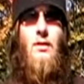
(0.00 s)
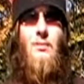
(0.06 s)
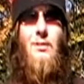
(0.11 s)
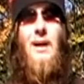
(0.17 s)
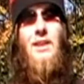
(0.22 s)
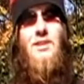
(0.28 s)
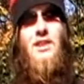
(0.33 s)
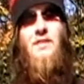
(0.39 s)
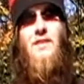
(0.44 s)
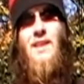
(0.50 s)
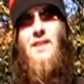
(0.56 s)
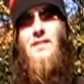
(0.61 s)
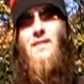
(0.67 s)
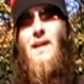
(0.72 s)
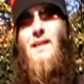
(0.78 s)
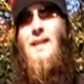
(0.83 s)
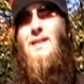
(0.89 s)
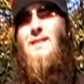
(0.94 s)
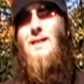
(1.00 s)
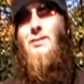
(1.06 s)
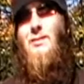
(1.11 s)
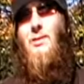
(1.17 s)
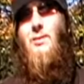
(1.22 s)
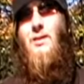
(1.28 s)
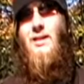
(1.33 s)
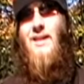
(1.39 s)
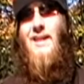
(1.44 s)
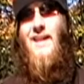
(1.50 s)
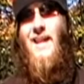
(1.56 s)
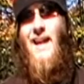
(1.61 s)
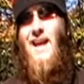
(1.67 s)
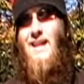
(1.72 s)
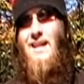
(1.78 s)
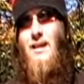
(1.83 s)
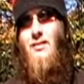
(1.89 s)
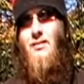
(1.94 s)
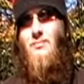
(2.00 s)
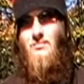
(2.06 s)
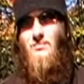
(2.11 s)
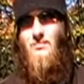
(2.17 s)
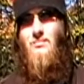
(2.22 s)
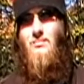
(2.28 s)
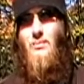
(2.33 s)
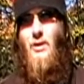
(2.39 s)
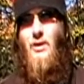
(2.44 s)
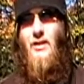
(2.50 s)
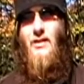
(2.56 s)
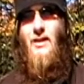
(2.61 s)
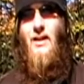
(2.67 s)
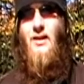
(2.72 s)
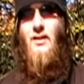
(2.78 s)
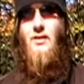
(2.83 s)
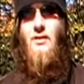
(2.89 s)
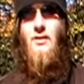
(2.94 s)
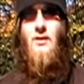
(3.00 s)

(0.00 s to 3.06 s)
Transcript: Well, actually, if I can find that download link again, I'll put it there.